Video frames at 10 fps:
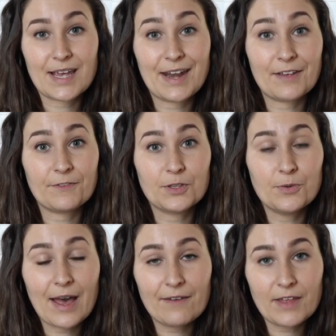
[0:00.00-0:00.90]
And if you
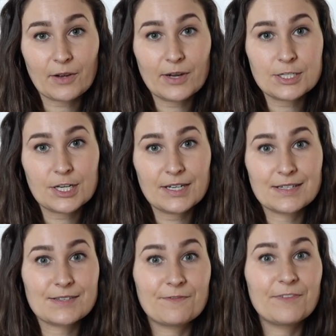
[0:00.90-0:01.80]
have that question,
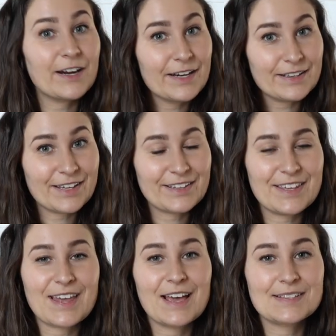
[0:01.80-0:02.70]
it's very
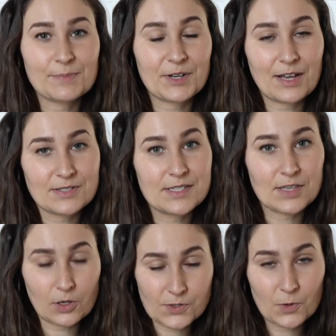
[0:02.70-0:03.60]
likely that someone else is
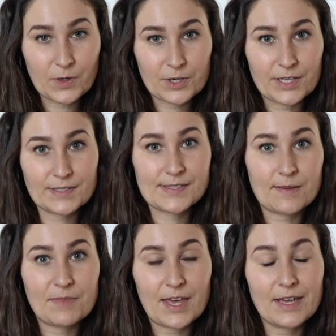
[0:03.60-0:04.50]
also wondering the
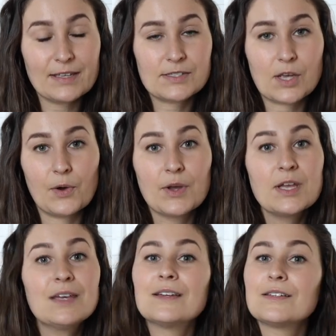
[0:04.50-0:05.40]
same thing. So
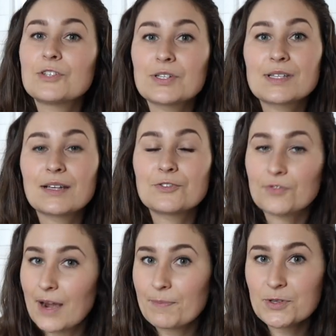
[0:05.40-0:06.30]
just
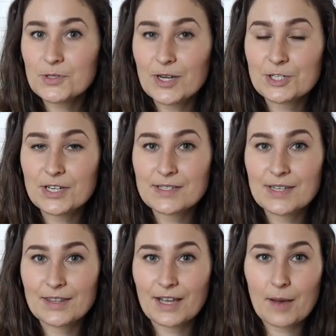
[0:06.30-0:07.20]
drop those questions
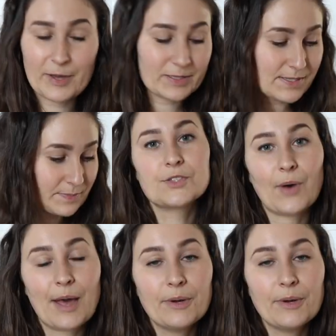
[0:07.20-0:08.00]
in the comments. So I